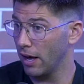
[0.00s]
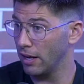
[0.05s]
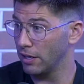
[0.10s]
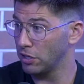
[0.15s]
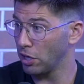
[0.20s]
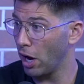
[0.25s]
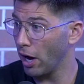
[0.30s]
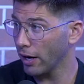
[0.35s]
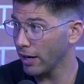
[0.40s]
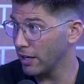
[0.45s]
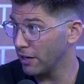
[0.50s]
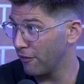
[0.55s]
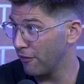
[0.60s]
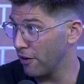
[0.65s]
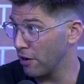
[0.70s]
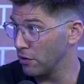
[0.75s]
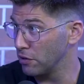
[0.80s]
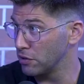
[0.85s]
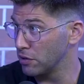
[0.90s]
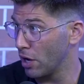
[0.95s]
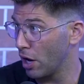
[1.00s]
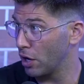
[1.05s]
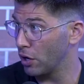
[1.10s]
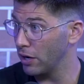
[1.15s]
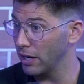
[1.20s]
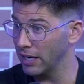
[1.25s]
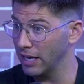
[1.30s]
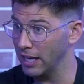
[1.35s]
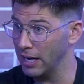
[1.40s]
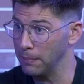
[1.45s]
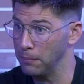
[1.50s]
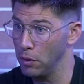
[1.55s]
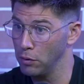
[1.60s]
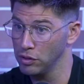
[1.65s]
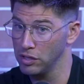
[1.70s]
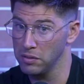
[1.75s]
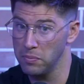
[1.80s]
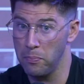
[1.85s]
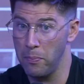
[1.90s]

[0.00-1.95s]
talking to Pharaoh's daughter and getting Moses